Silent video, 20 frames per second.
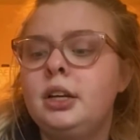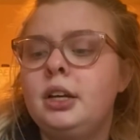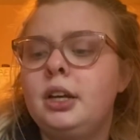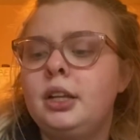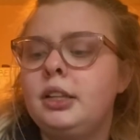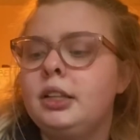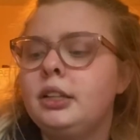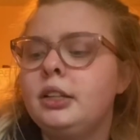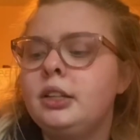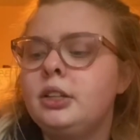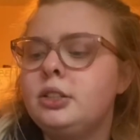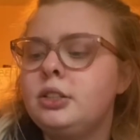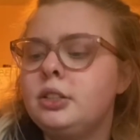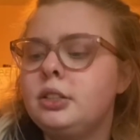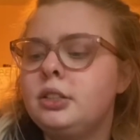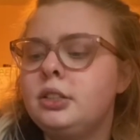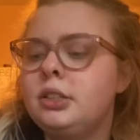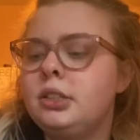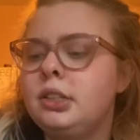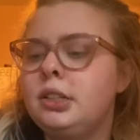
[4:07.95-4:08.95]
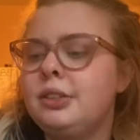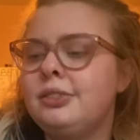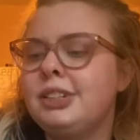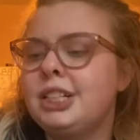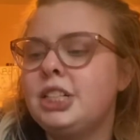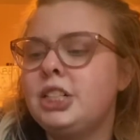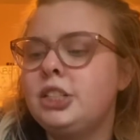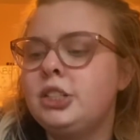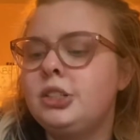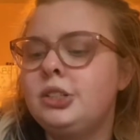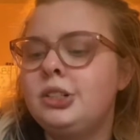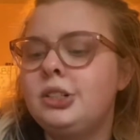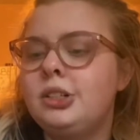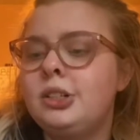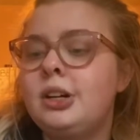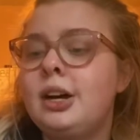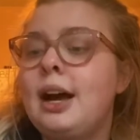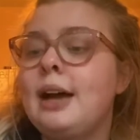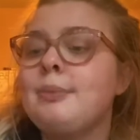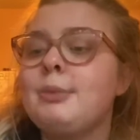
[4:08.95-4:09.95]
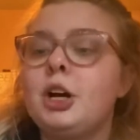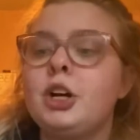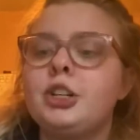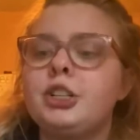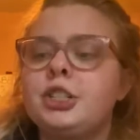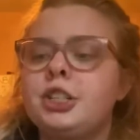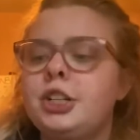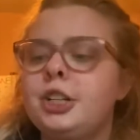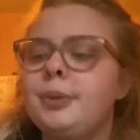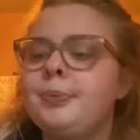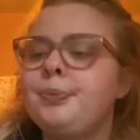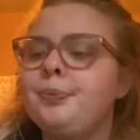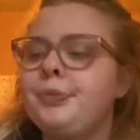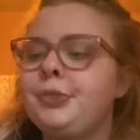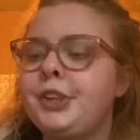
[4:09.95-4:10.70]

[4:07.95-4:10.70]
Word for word: I think they're just the original. I'm not sure.